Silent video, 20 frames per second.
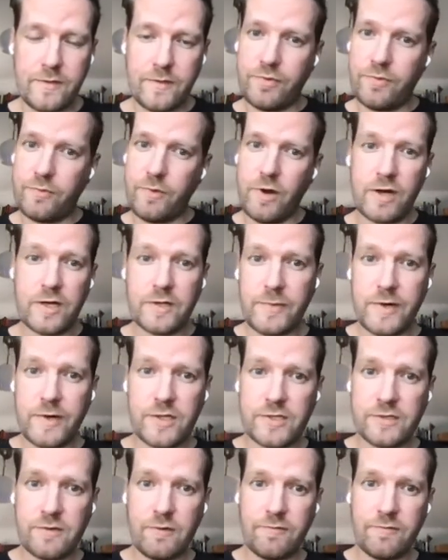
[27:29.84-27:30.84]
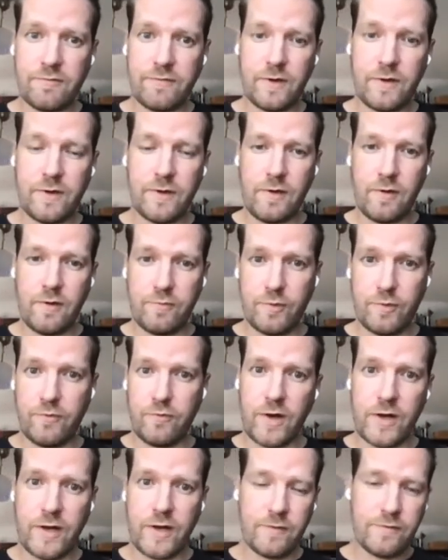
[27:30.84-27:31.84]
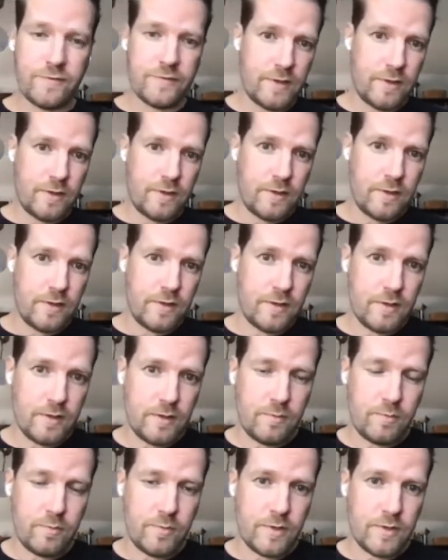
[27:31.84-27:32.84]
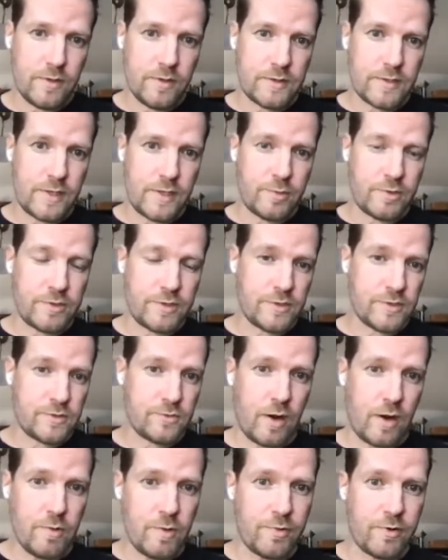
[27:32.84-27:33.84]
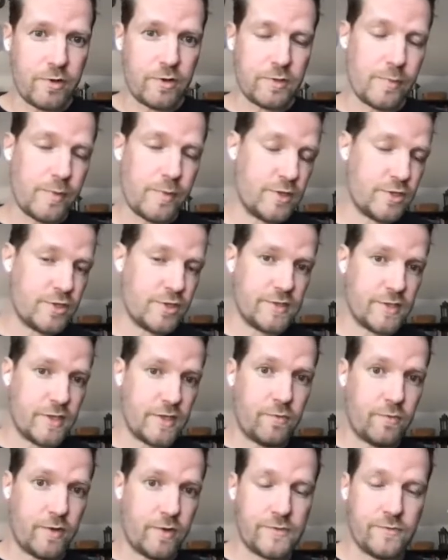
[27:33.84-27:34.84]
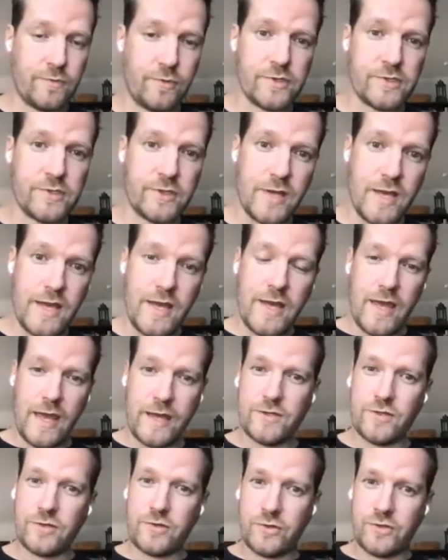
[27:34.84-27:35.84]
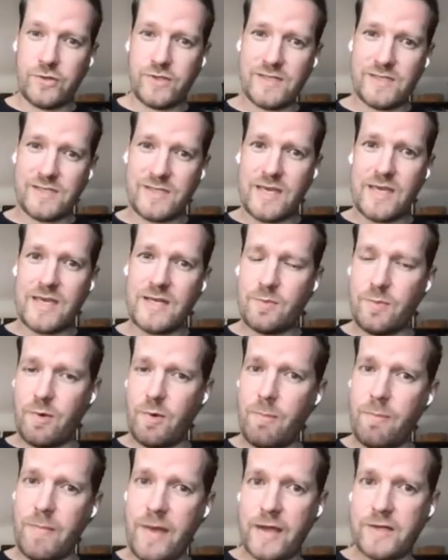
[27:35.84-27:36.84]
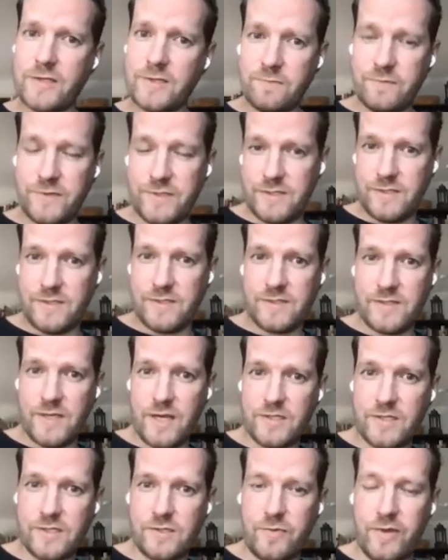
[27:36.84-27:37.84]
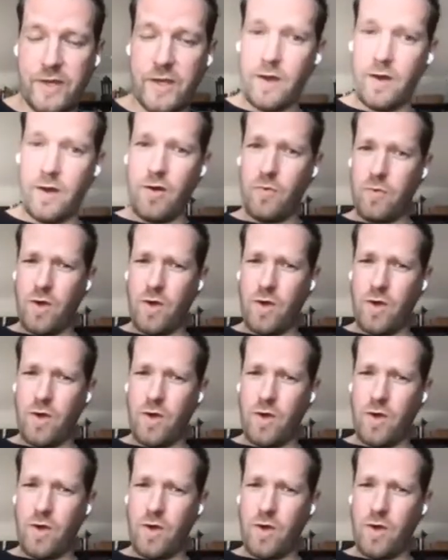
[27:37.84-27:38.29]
product managers of Move One have demoed it to our product managers, and vice versa. And you could see the momentum within these sessions where, oh